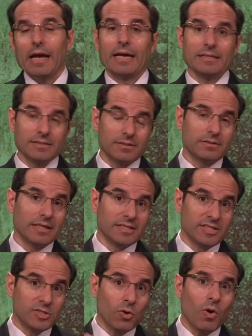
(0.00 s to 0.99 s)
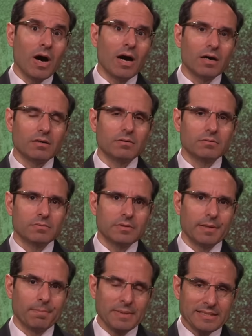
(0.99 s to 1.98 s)
as the Zohar,
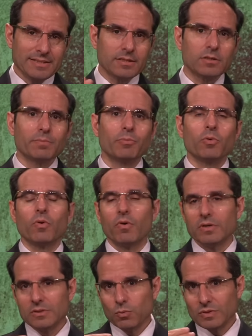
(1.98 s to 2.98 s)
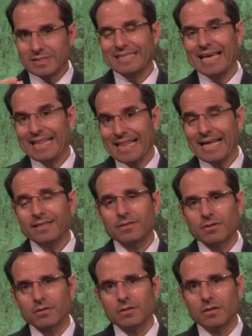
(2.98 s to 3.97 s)
the mystical book, would say
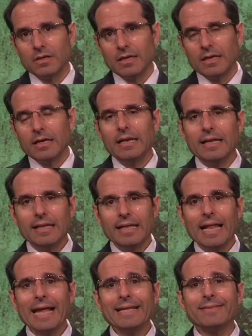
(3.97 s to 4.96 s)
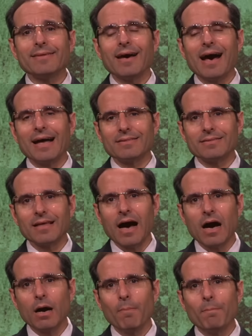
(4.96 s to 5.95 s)
later, late
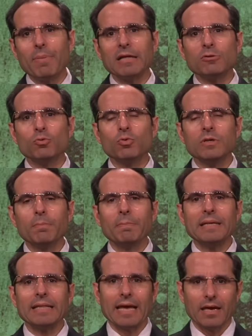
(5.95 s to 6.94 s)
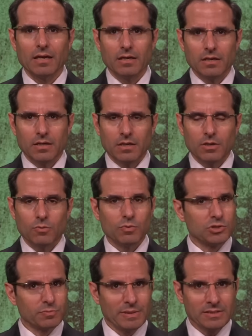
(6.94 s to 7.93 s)
atar panui mine,
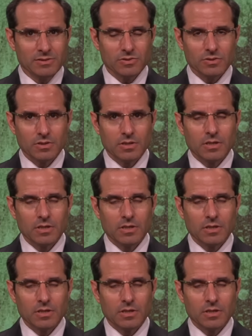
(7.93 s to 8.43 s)
which means